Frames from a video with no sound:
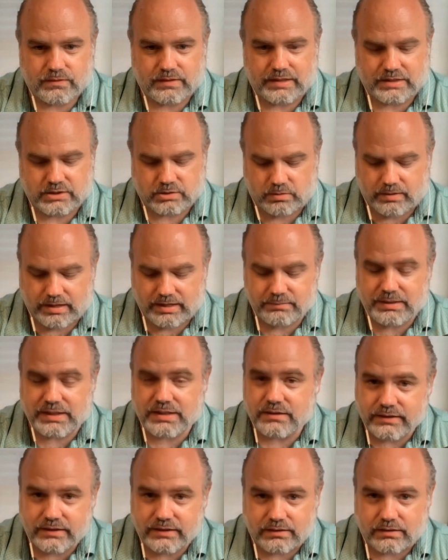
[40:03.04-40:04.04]
Okay, so I want to be
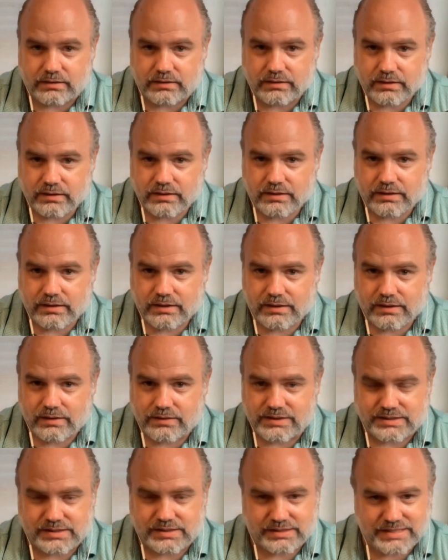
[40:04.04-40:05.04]
clear.
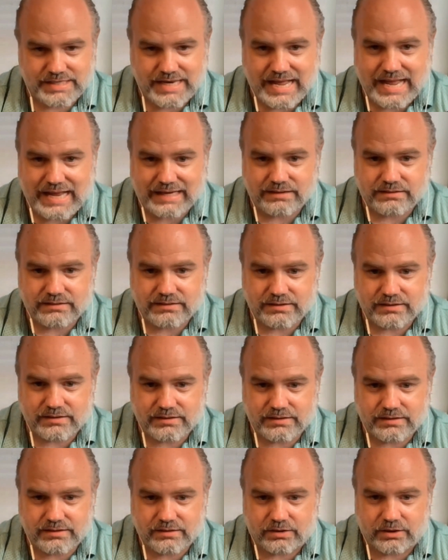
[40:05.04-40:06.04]
This is not
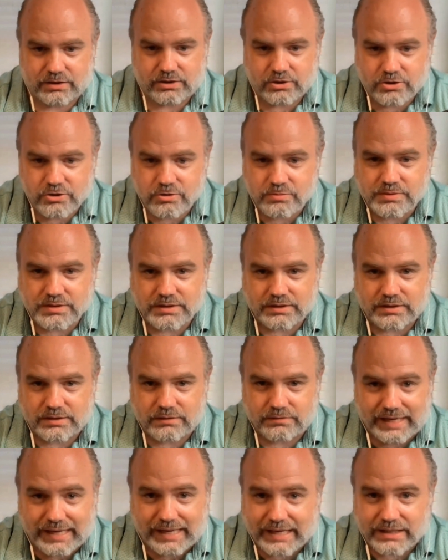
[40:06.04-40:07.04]
the
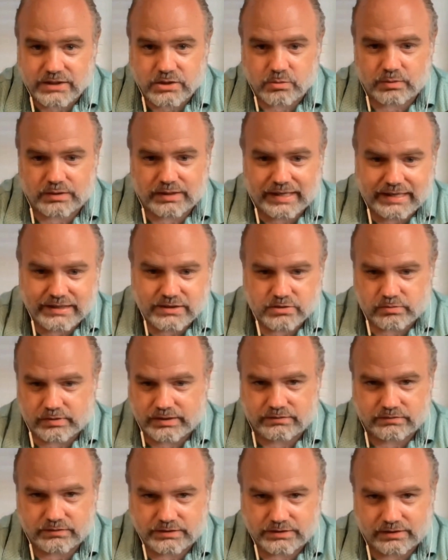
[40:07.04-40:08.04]
cumulative annualized
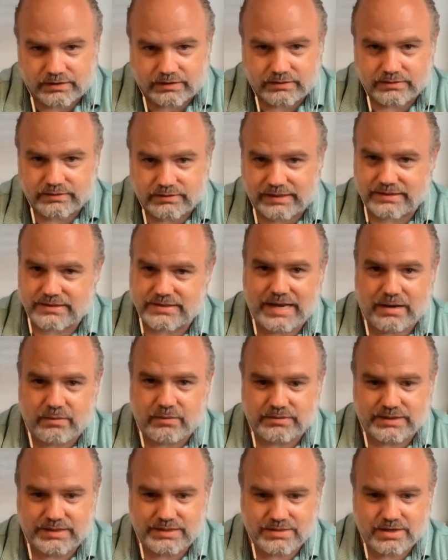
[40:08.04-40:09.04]
rate of return. That's not
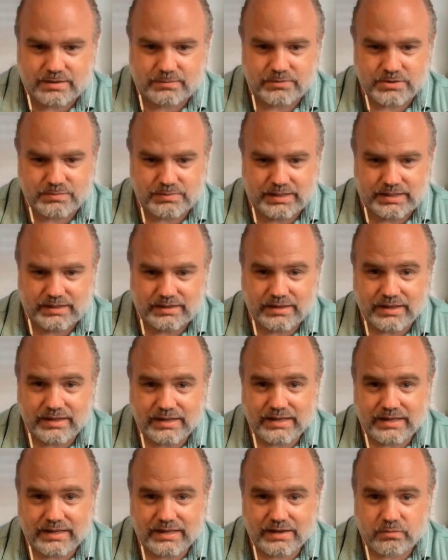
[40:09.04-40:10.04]
what these numbers mean.
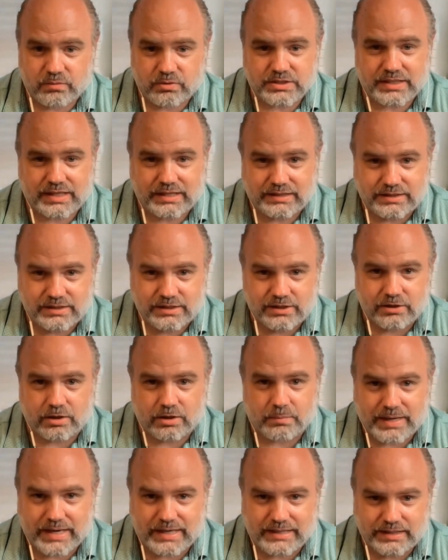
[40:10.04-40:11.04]
We're saying
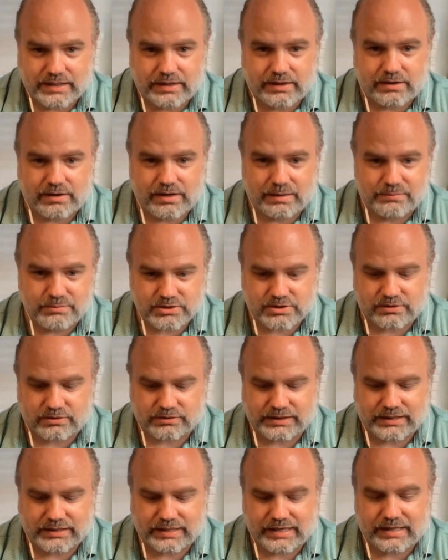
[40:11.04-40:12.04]
year by year. I'm just
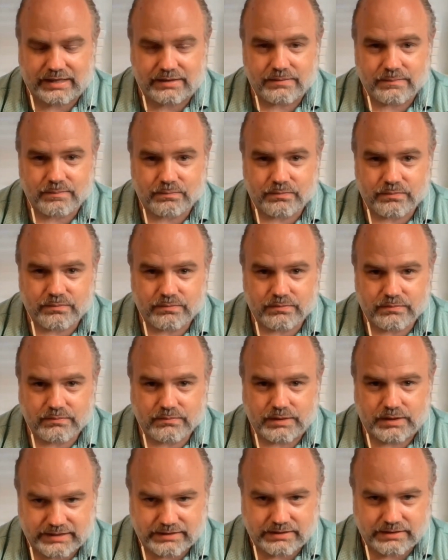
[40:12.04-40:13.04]
looking at,
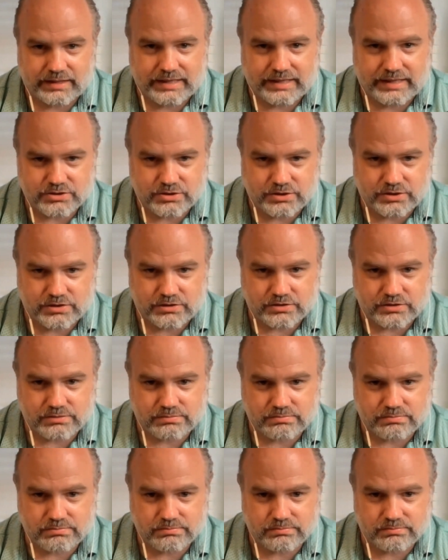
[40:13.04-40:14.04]
take the last
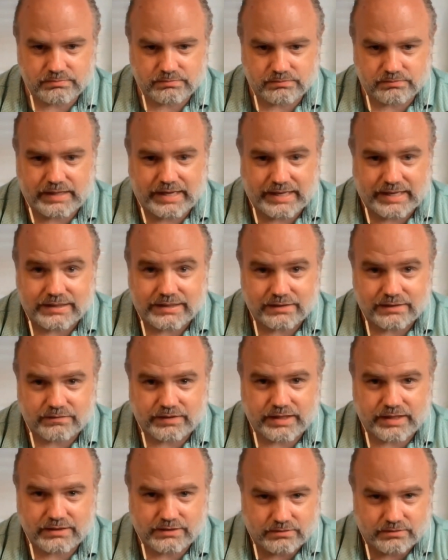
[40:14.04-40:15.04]
year's ending
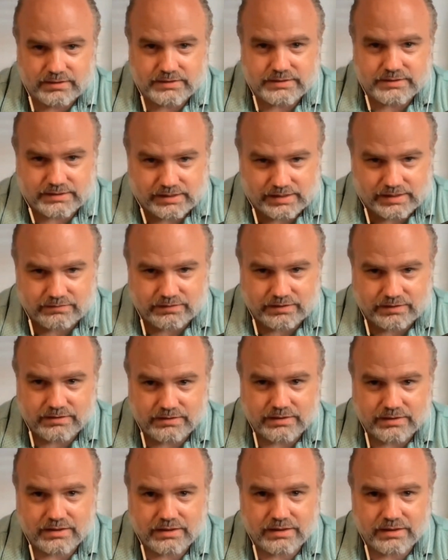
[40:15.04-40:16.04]
value as a
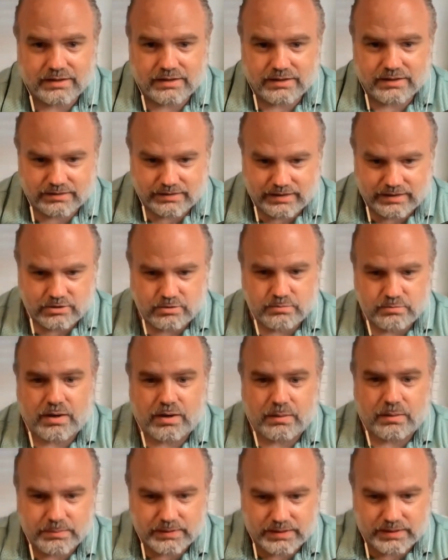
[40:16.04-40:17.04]
given, then you
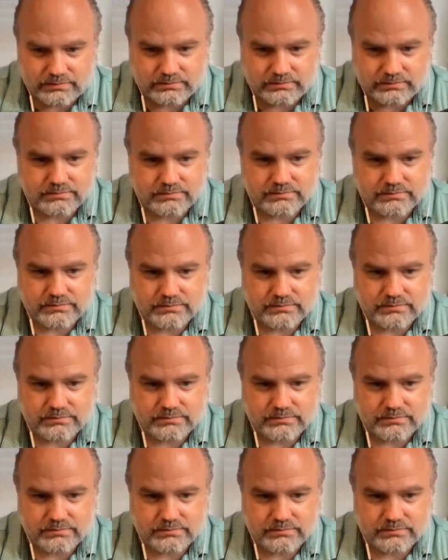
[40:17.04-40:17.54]
pump in